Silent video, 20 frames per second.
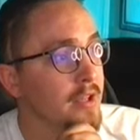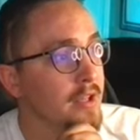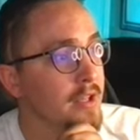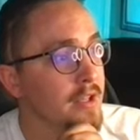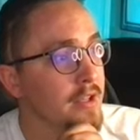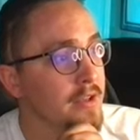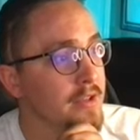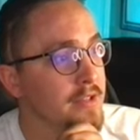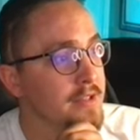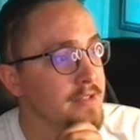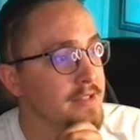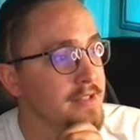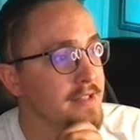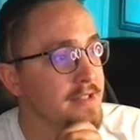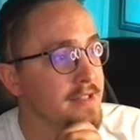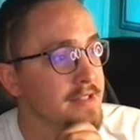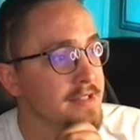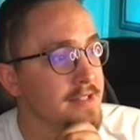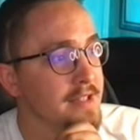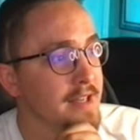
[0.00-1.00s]
you can see
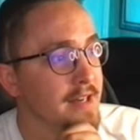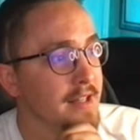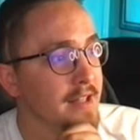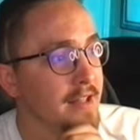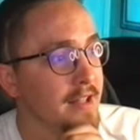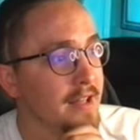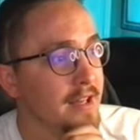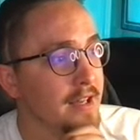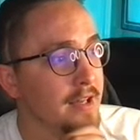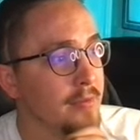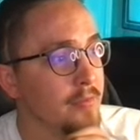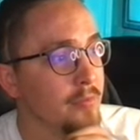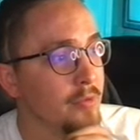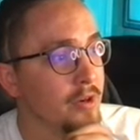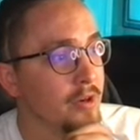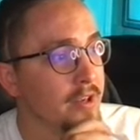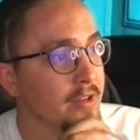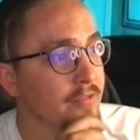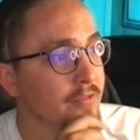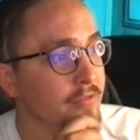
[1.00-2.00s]
the steady climb.
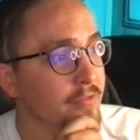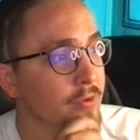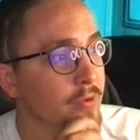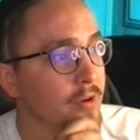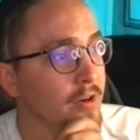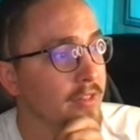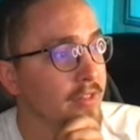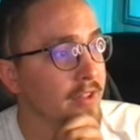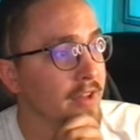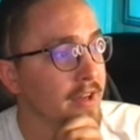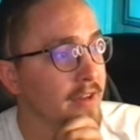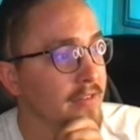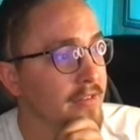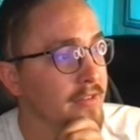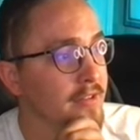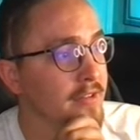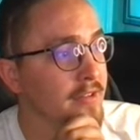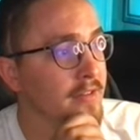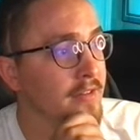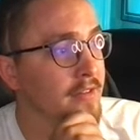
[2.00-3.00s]
We're hitting
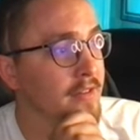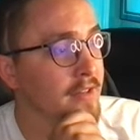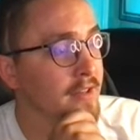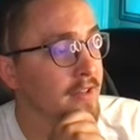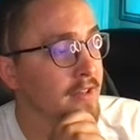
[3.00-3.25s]
4,000.